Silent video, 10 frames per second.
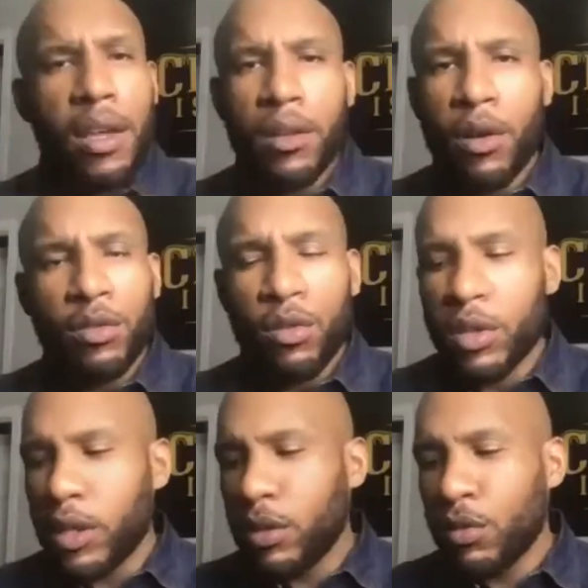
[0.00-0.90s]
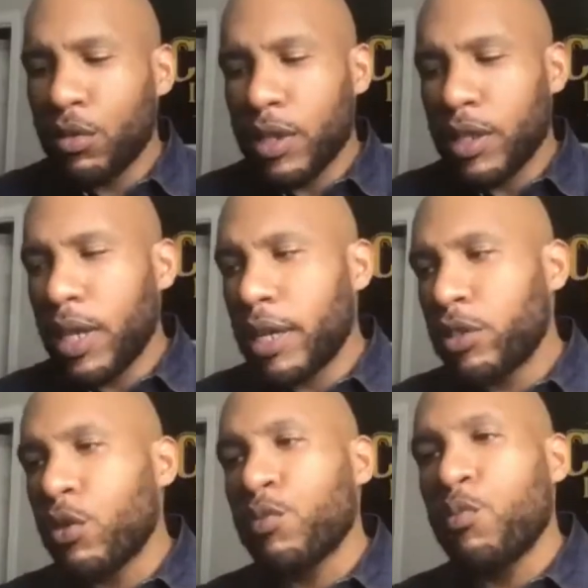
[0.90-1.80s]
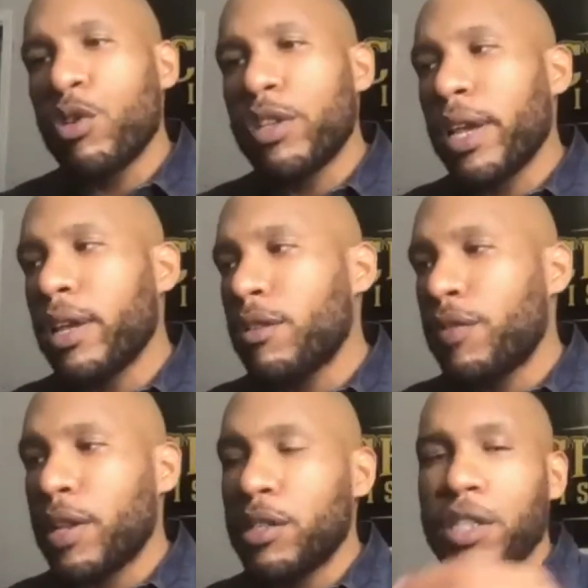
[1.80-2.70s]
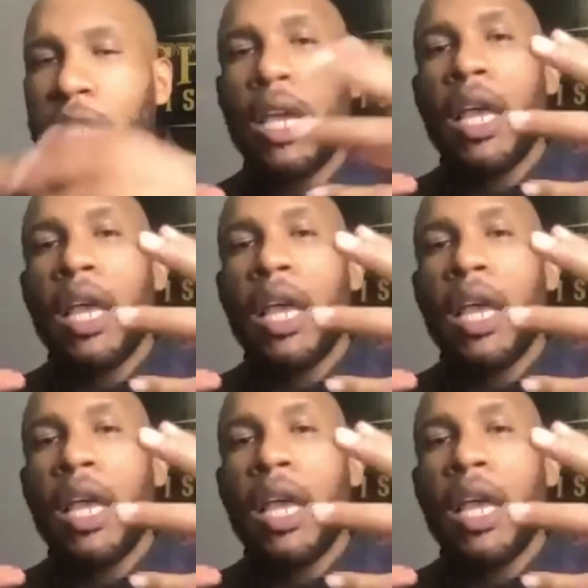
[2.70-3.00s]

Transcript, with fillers: no, it's all good. It's all good. Yeah, so it's more negative energy,